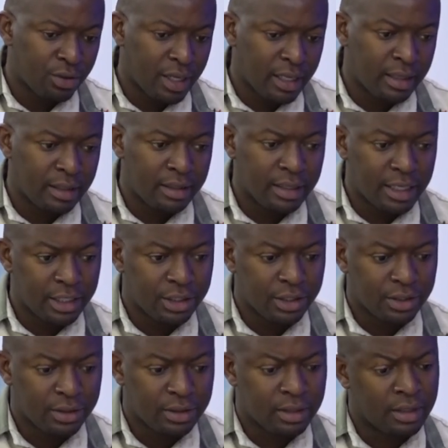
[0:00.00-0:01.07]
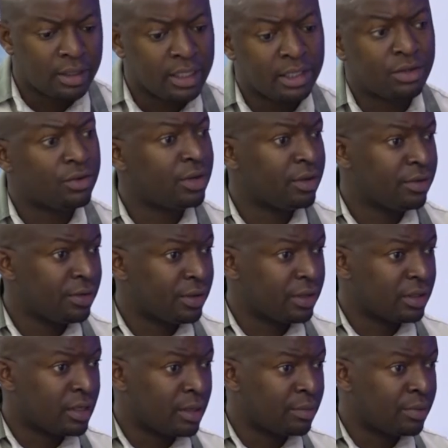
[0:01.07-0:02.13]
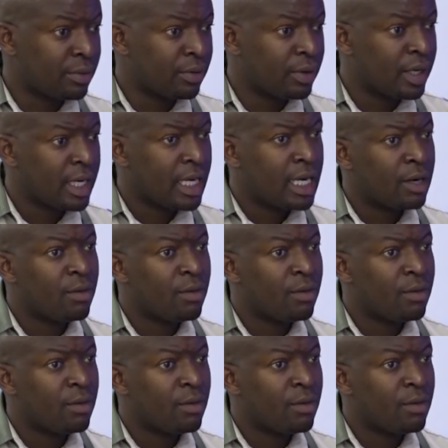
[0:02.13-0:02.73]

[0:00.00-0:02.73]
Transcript: to other nations, uh, Israel, for example, mm.